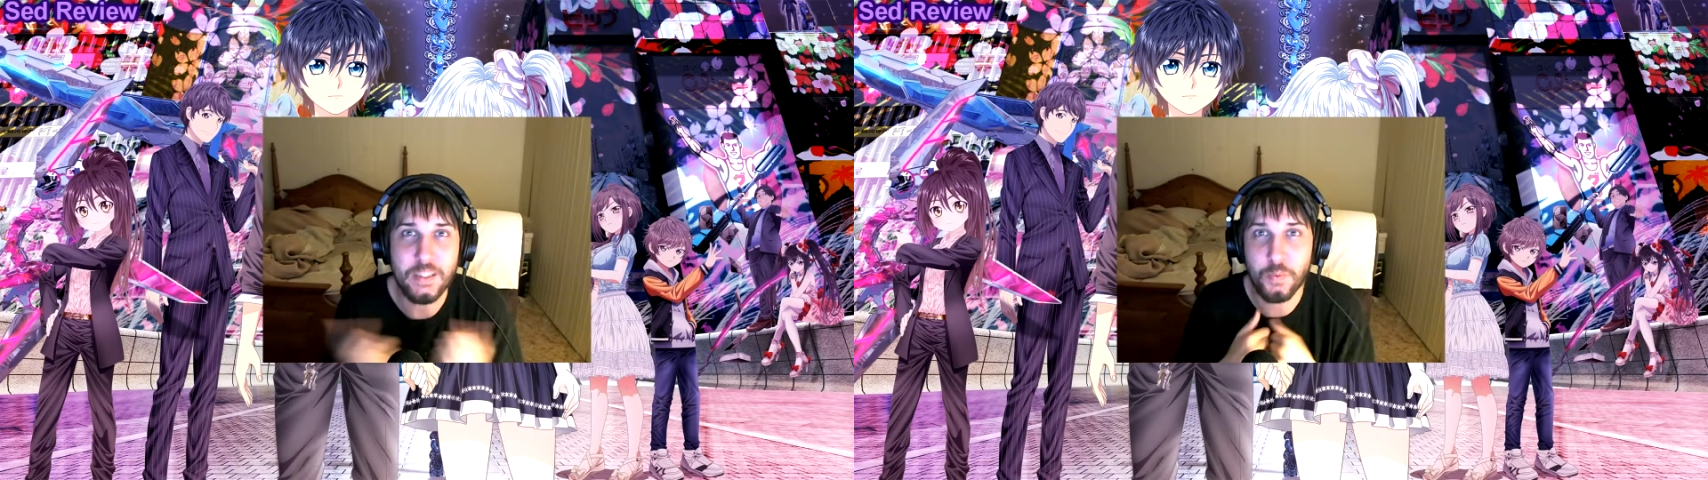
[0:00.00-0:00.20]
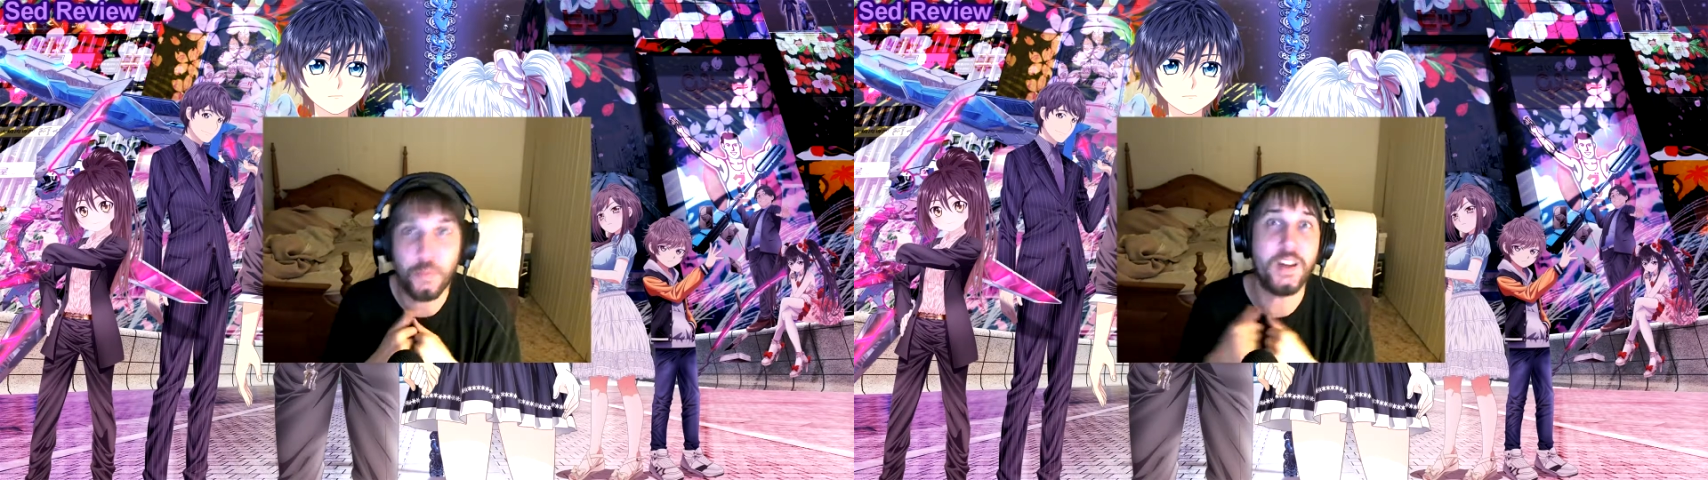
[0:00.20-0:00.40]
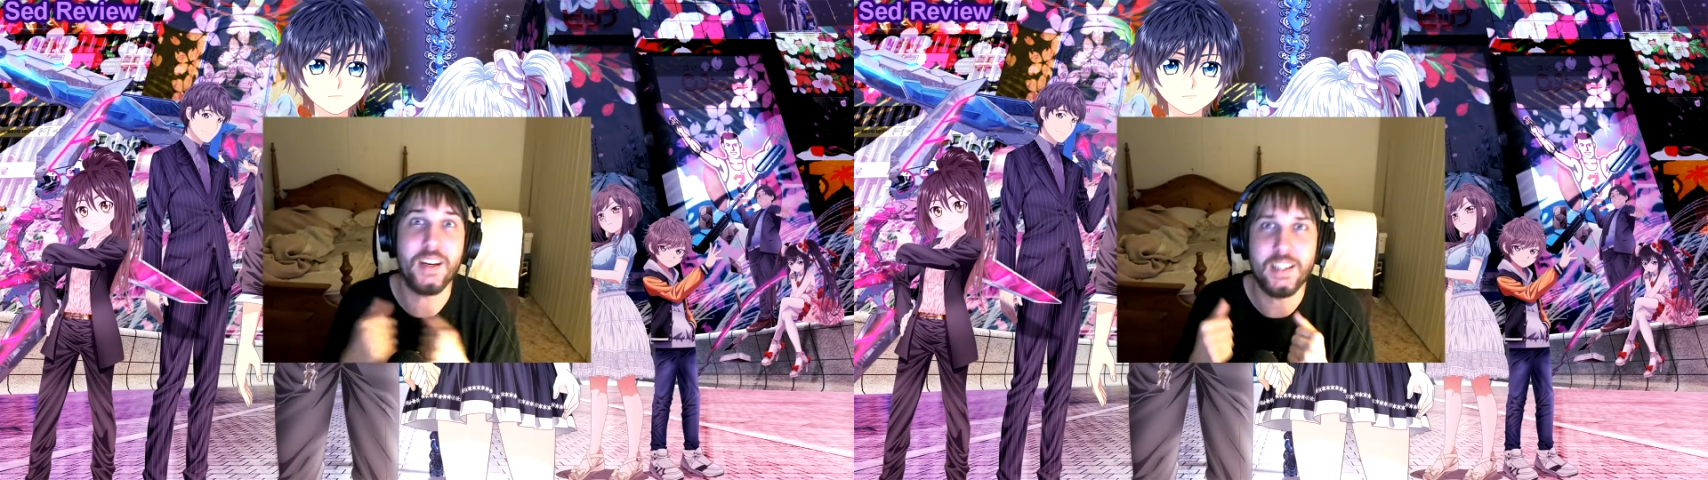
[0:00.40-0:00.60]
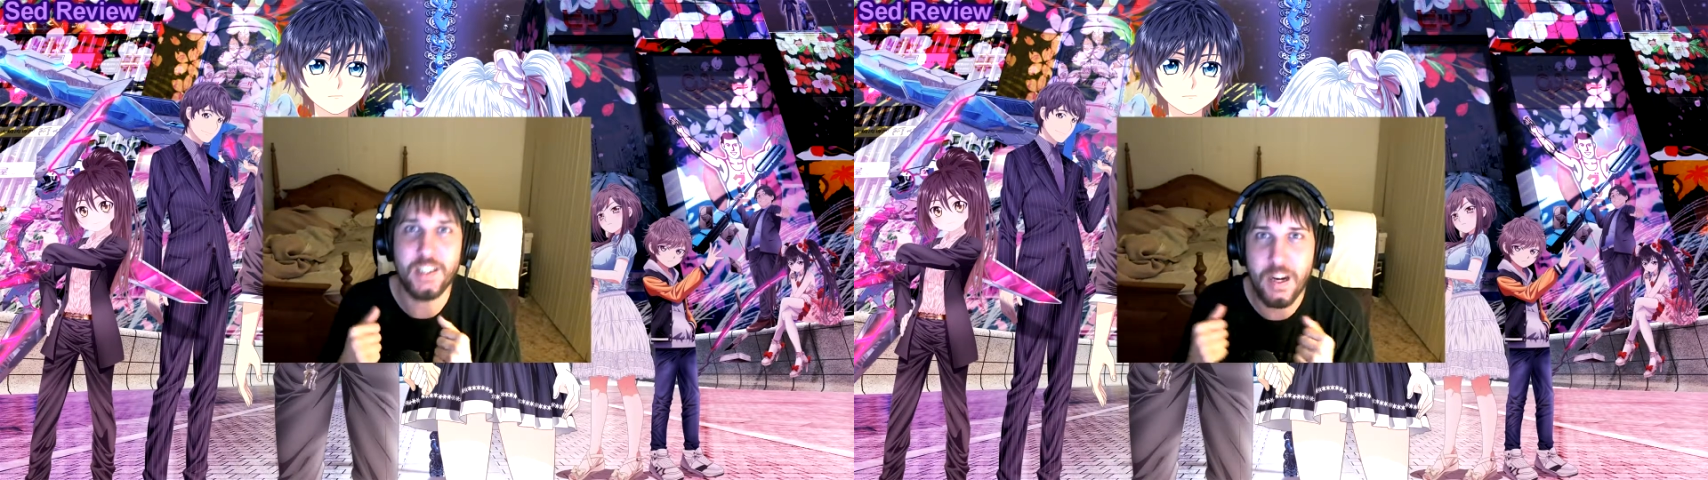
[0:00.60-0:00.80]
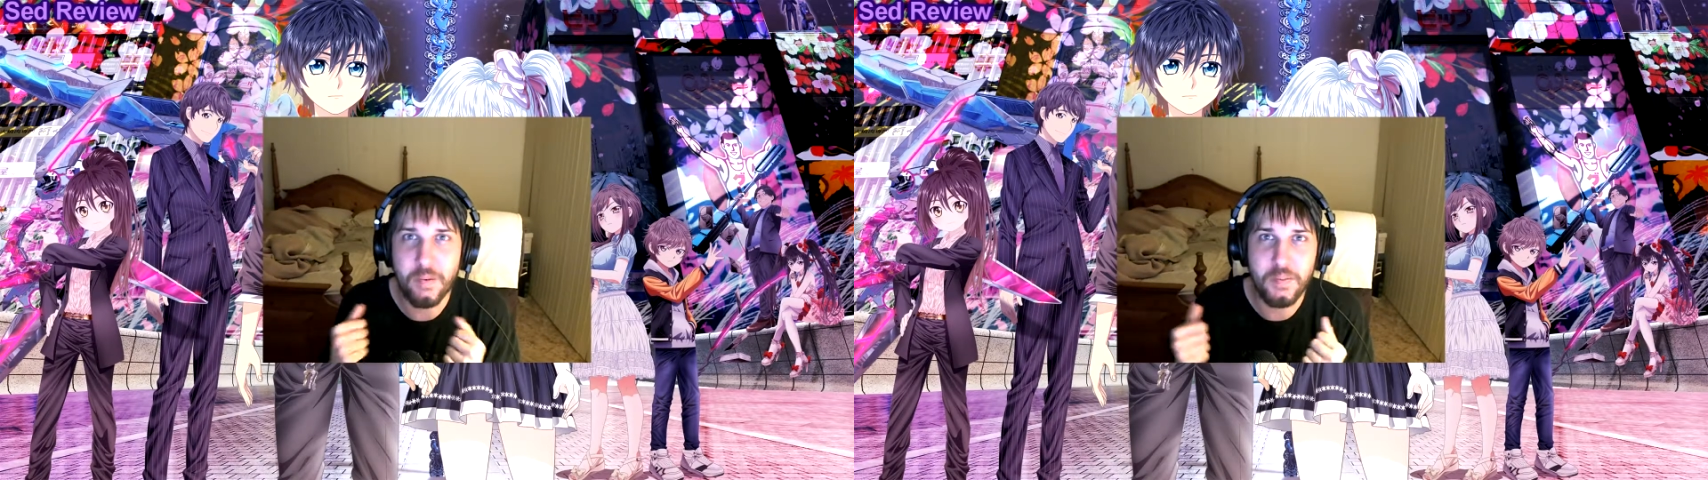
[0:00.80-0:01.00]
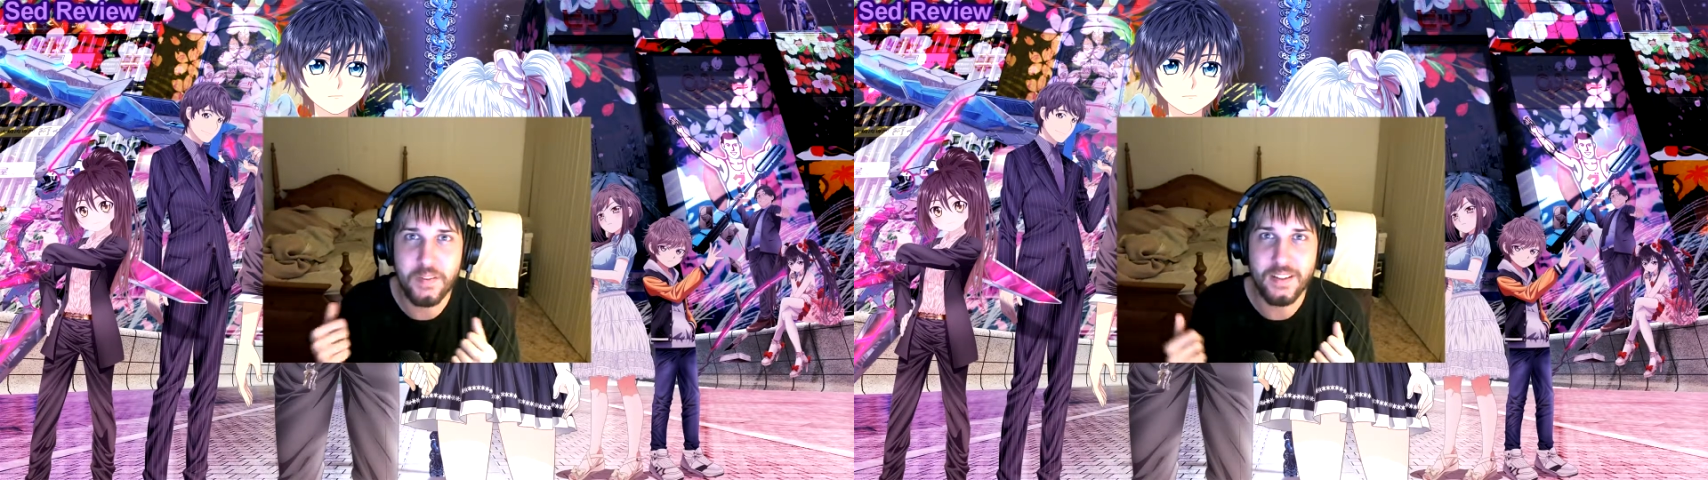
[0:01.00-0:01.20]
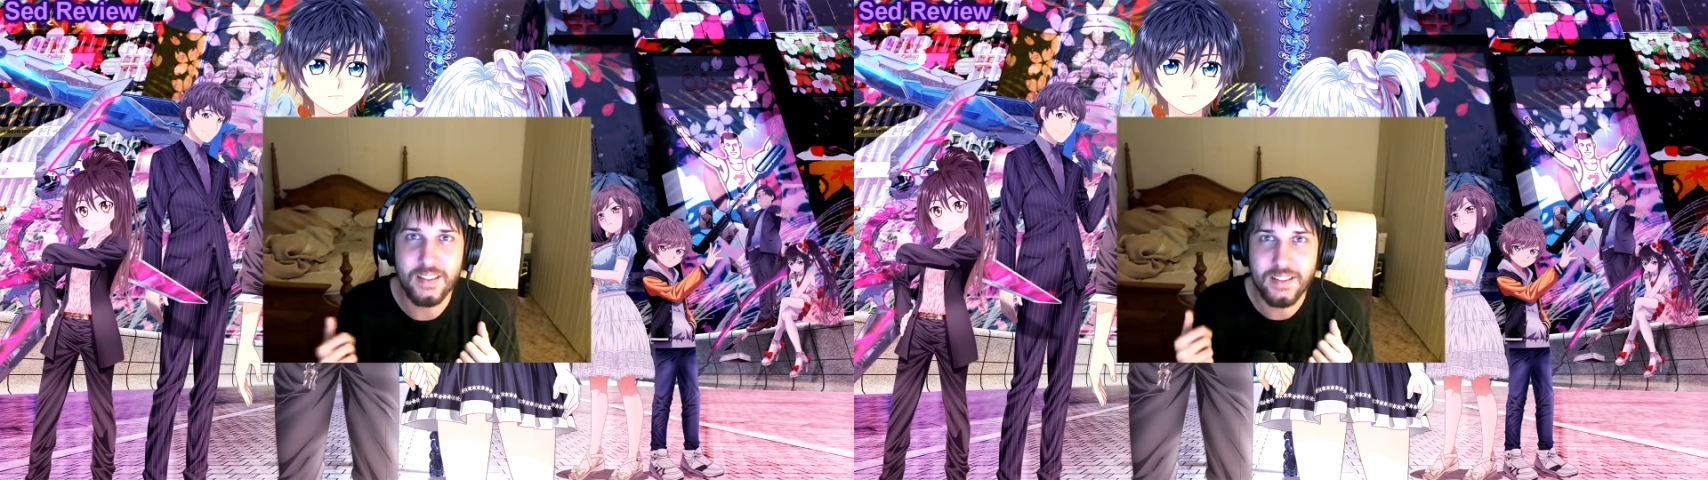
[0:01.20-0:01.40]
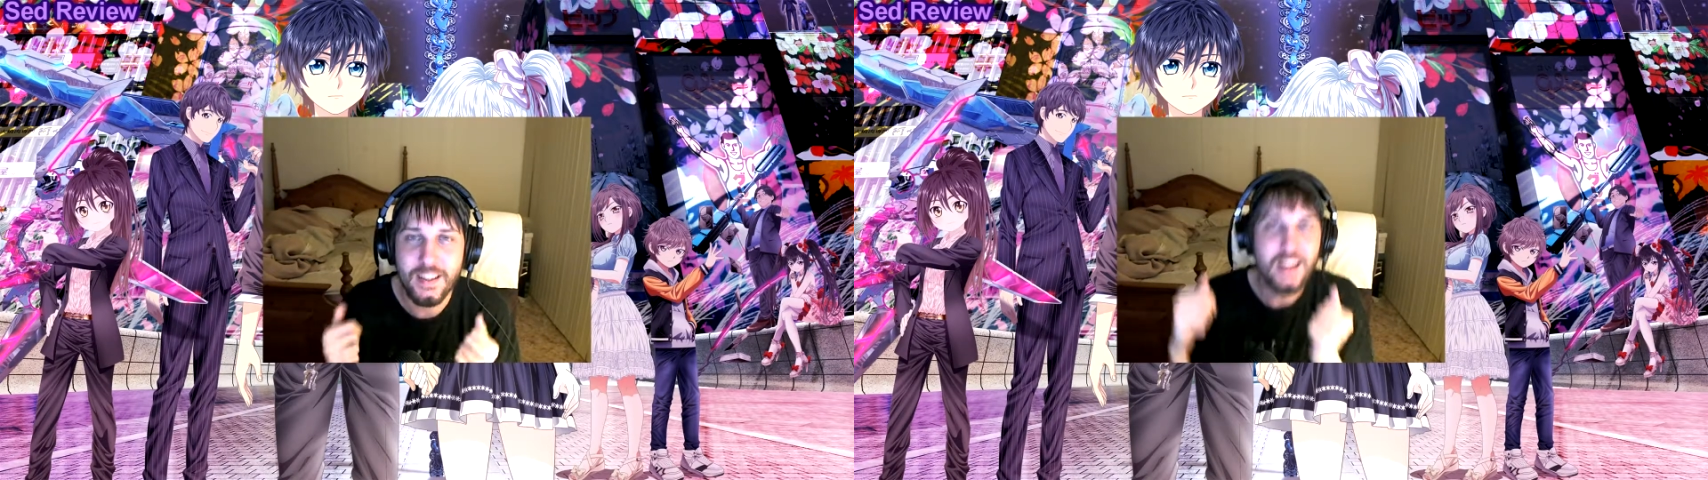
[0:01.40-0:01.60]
rich off of this.